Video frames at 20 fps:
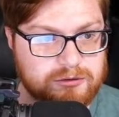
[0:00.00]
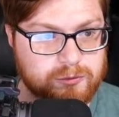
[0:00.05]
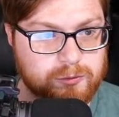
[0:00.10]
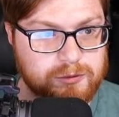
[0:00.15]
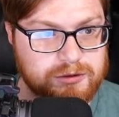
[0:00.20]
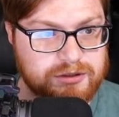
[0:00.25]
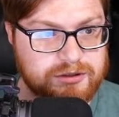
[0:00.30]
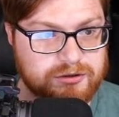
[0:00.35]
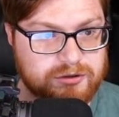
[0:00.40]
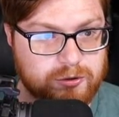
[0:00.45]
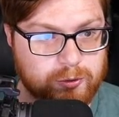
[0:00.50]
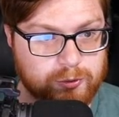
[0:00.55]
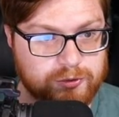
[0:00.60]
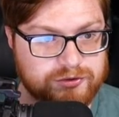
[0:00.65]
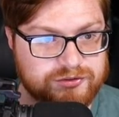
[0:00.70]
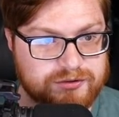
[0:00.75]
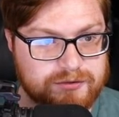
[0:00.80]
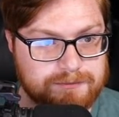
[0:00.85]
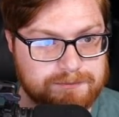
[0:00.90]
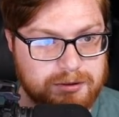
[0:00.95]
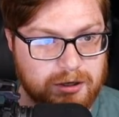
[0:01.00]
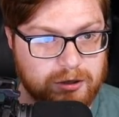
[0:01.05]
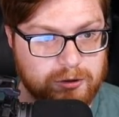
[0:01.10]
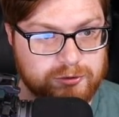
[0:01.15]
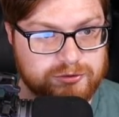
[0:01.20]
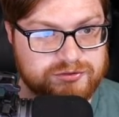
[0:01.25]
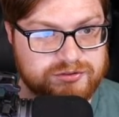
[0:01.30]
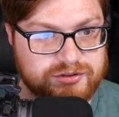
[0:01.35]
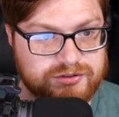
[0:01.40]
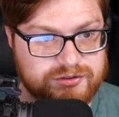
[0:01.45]
We need a course
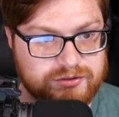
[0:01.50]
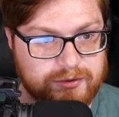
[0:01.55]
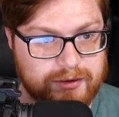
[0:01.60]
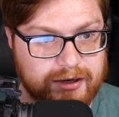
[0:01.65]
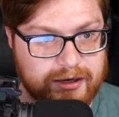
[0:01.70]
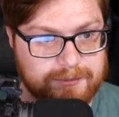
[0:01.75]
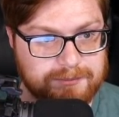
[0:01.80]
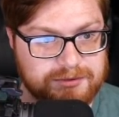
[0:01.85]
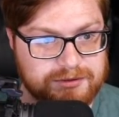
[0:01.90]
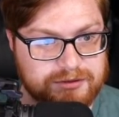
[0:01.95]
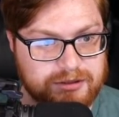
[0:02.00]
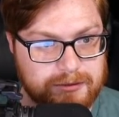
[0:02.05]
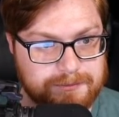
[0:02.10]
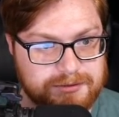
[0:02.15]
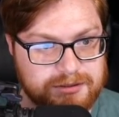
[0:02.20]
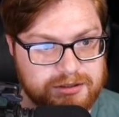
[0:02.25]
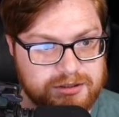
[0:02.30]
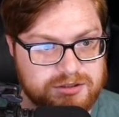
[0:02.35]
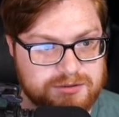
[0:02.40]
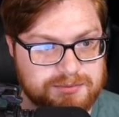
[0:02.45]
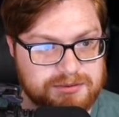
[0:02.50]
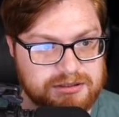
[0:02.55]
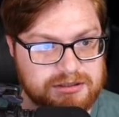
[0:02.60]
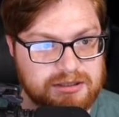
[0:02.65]
post to admin.php.